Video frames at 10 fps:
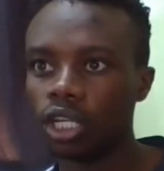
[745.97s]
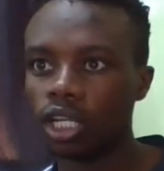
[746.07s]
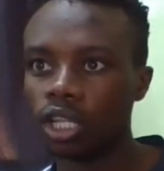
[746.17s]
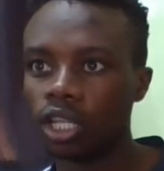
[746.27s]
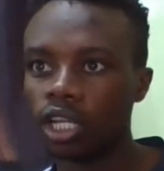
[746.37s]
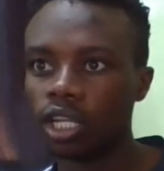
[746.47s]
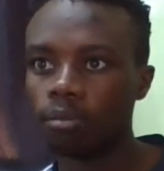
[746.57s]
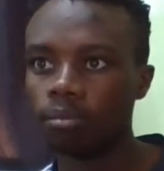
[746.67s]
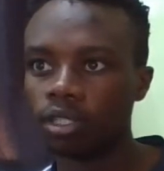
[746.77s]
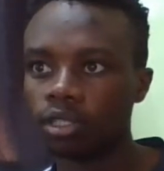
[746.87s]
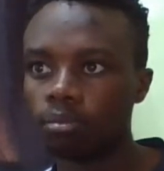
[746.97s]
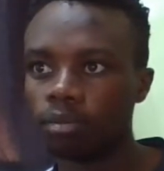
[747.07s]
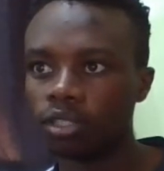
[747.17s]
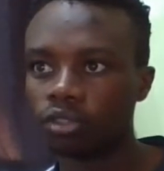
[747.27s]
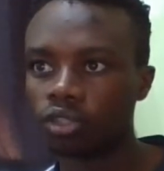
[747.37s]
and then placed
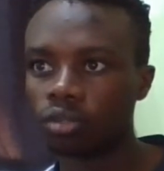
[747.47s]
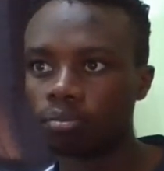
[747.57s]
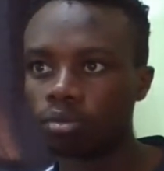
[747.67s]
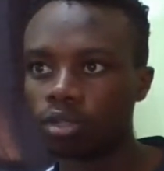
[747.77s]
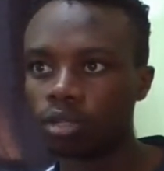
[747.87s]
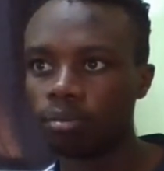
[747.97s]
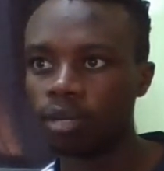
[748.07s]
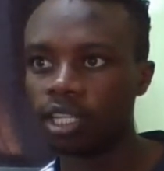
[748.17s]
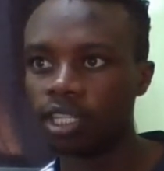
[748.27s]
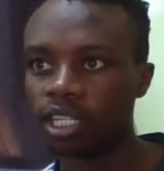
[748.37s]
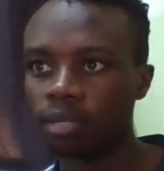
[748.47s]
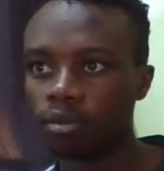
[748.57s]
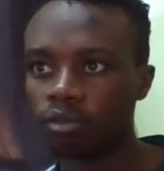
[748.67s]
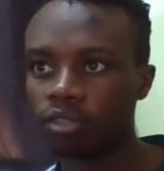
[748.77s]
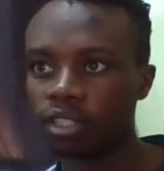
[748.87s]
my stop loss, my take profit,